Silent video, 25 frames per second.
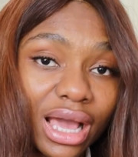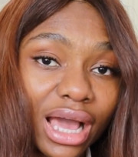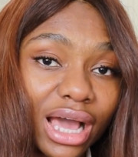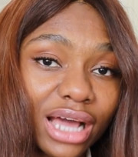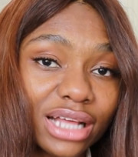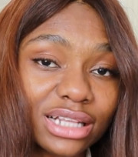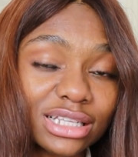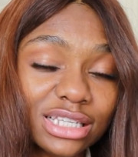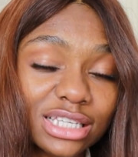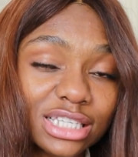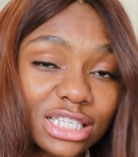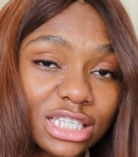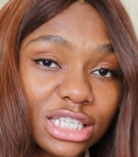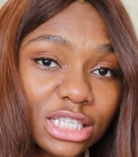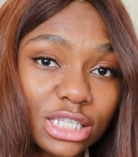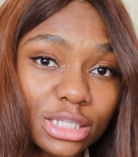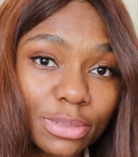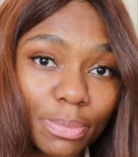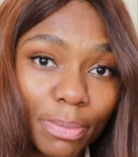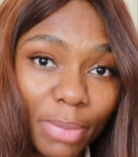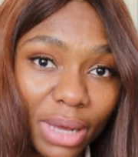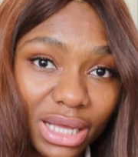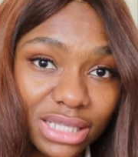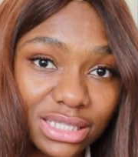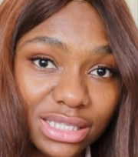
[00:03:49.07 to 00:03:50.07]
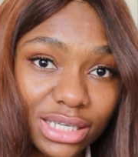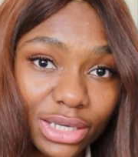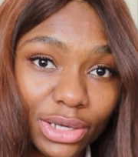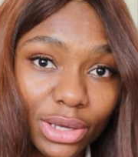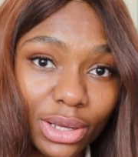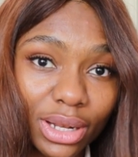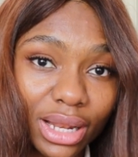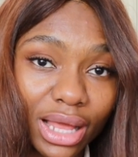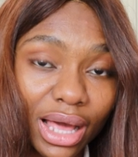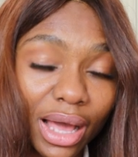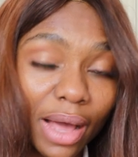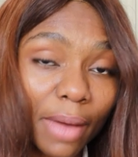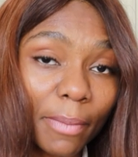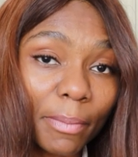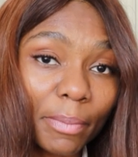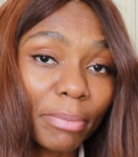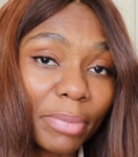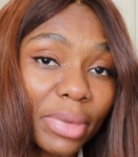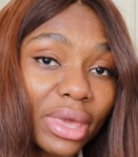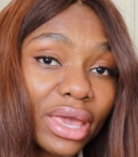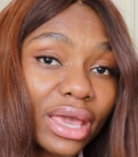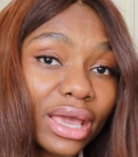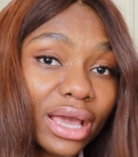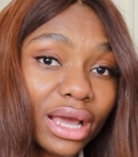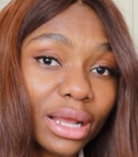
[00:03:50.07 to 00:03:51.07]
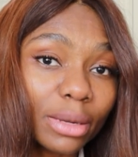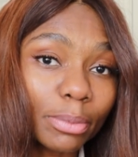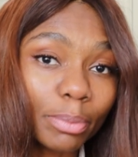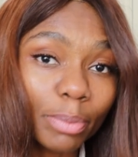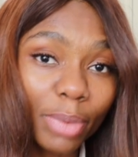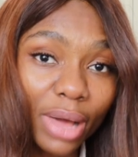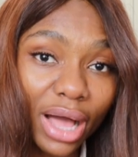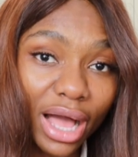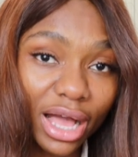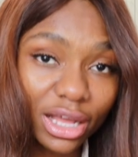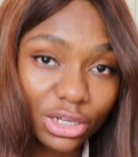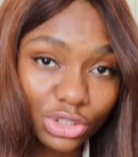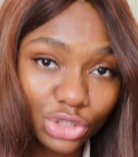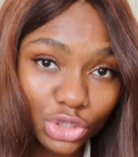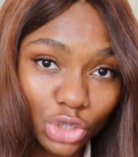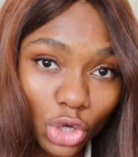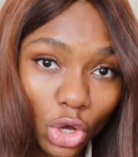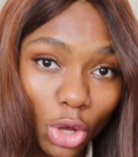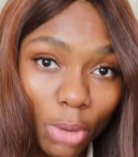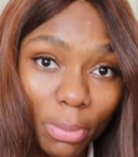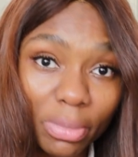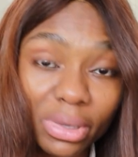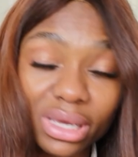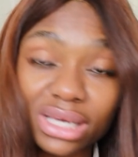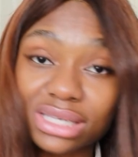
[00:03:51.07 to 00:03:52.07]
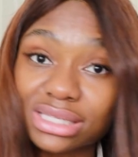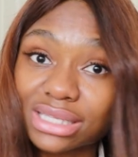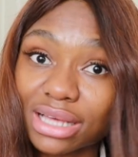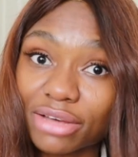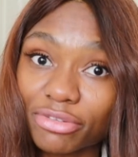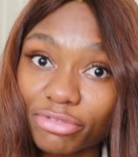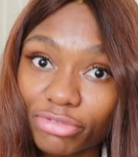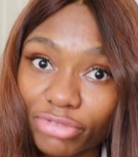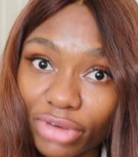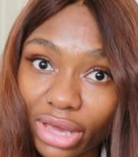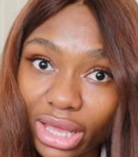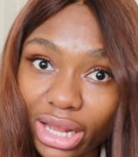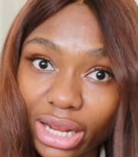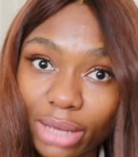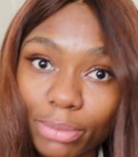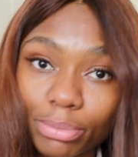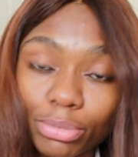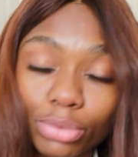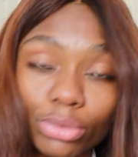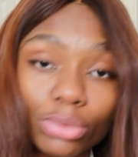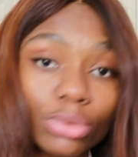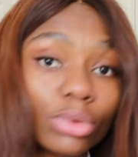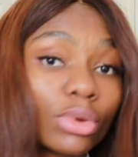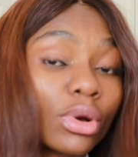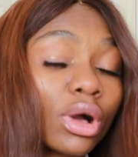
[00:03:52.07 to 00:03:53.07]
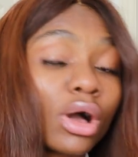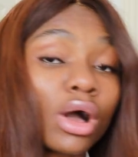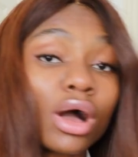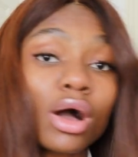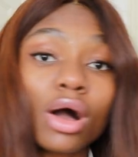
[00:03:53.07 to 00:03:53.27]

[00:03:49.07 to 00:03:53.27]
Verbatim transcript: And this particular pick and pack job is available